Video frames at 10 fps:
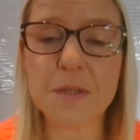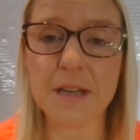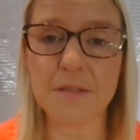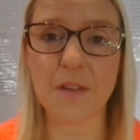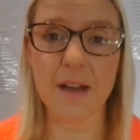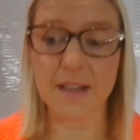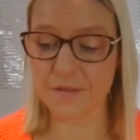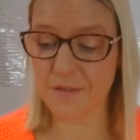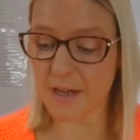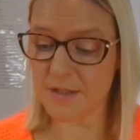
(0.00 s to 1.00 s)
percent of that is
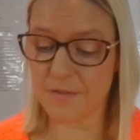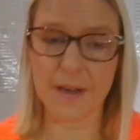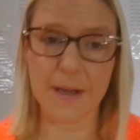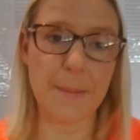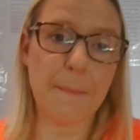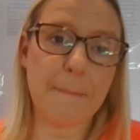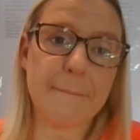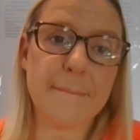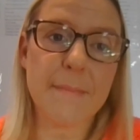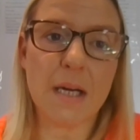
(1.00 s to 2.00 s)
effectively
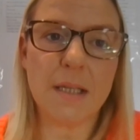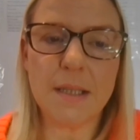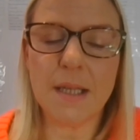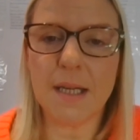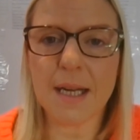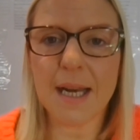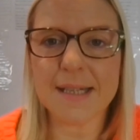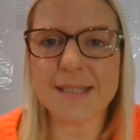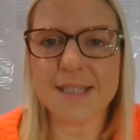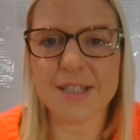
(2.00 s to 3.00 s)
uh,
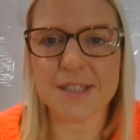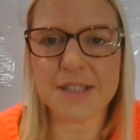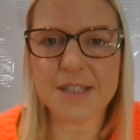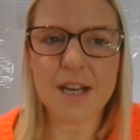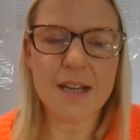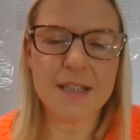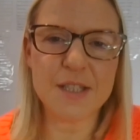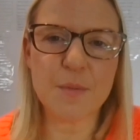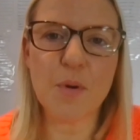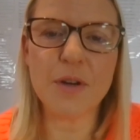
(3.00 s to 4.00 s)
classed as
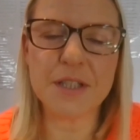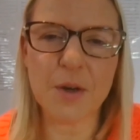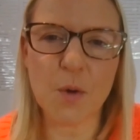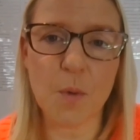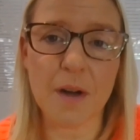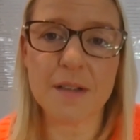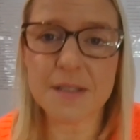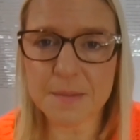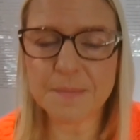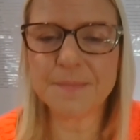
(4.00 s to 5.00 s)
disappointing or
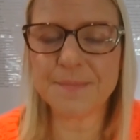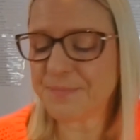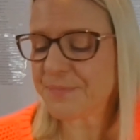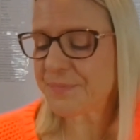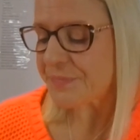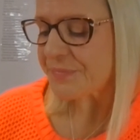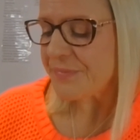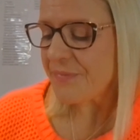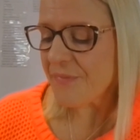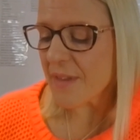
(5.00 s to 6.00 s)
worse.
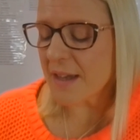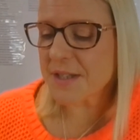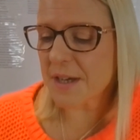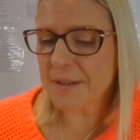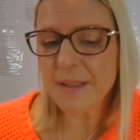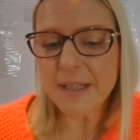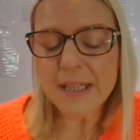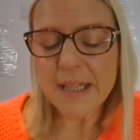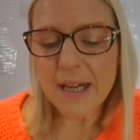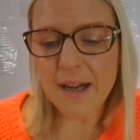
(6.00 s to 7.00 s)
And so
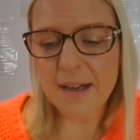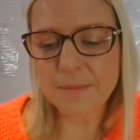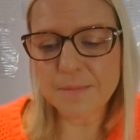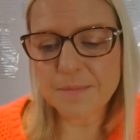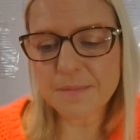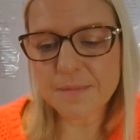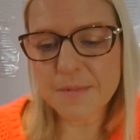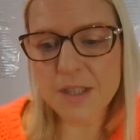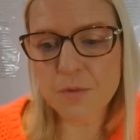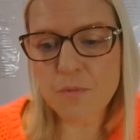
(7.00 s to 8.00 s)
um,
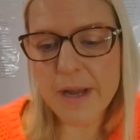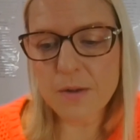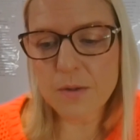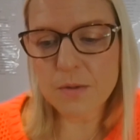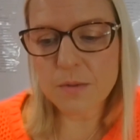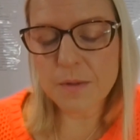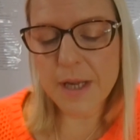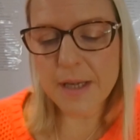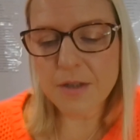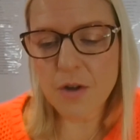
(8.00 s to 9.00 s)
there's a real
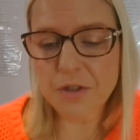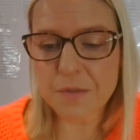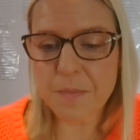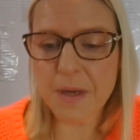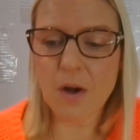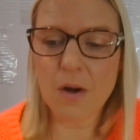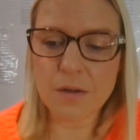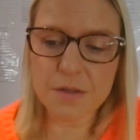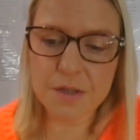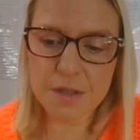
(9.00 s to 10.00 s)
need, not just
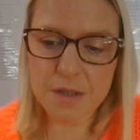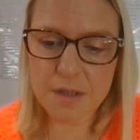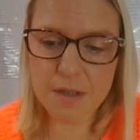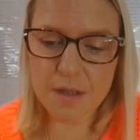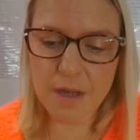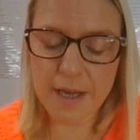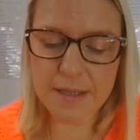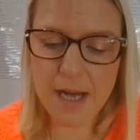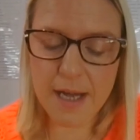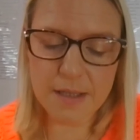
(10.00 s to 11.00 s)
because it
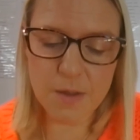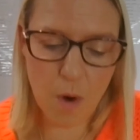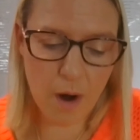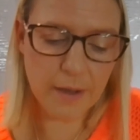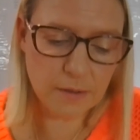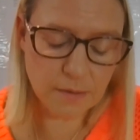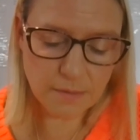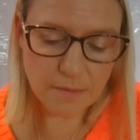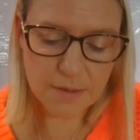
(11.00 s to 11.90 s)
takes a while